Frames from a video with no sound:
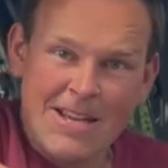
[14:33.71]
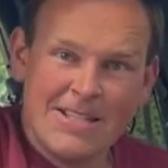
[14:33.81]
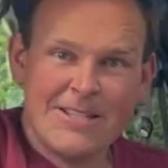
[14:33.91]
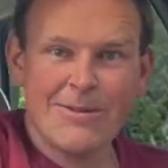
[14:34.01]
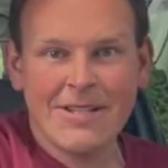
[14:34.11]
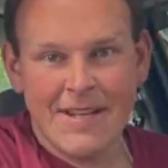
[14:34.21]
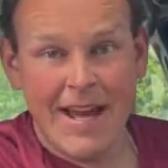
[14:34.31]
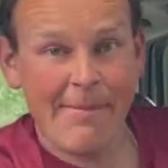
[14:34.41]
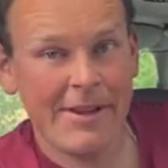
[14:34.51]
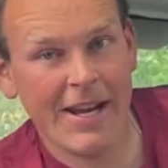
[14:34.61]
Story
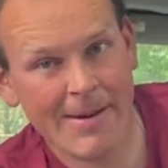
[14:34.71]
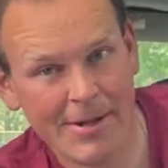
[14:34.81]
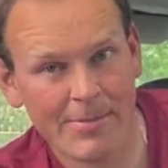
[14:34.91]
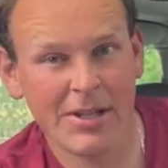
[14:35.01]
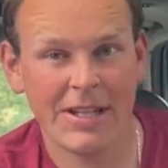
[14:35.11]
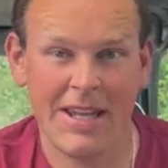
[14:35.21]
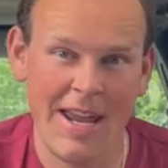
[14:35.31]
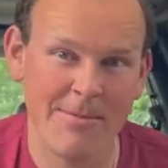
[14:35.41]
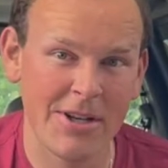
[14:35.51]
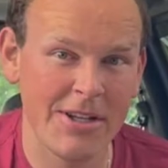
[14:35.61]
time, and then I'm going to bring the
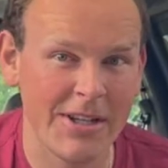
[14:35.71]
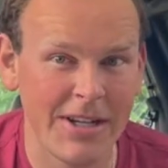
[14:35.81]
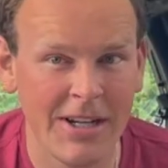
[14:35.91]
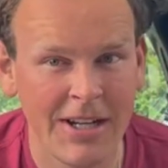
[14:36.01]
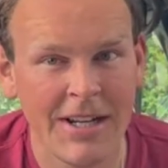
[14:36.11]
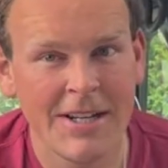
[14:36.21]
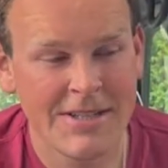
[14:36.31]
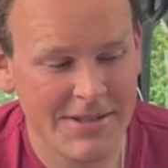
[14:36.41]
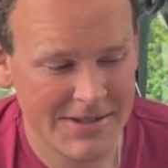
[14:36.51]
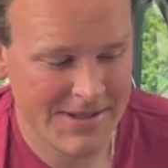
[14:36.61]
camera in here
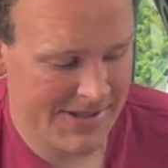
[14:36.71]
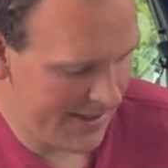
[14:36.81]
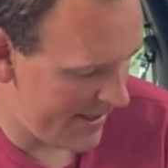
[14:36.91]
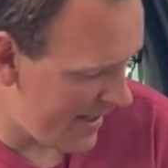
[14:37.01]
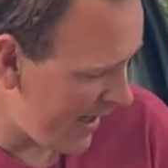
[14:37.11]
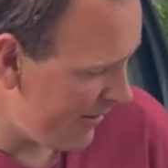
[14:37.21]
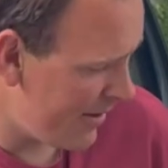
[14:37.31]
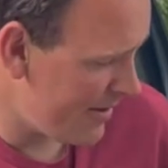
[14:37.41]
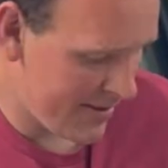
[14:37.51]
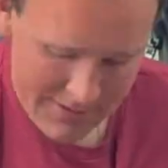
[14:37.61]
so you can see exactly what I
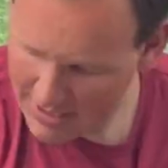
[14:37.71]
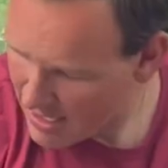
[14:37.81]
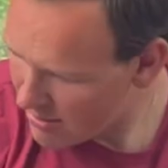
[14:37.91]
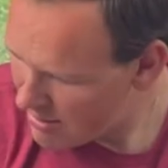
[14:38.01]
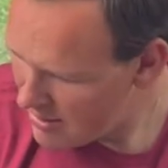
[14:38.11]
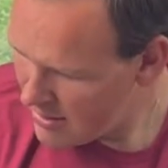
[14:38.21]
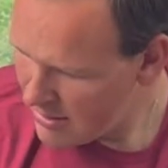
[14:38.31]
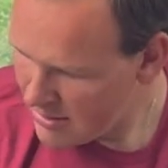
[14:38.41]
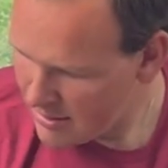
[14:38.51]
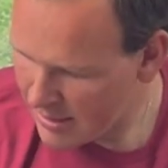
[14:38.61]
just took out.
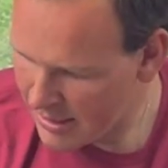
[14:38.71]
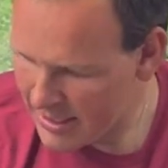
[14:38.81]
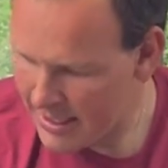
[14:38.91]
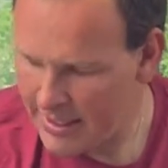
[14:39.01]
To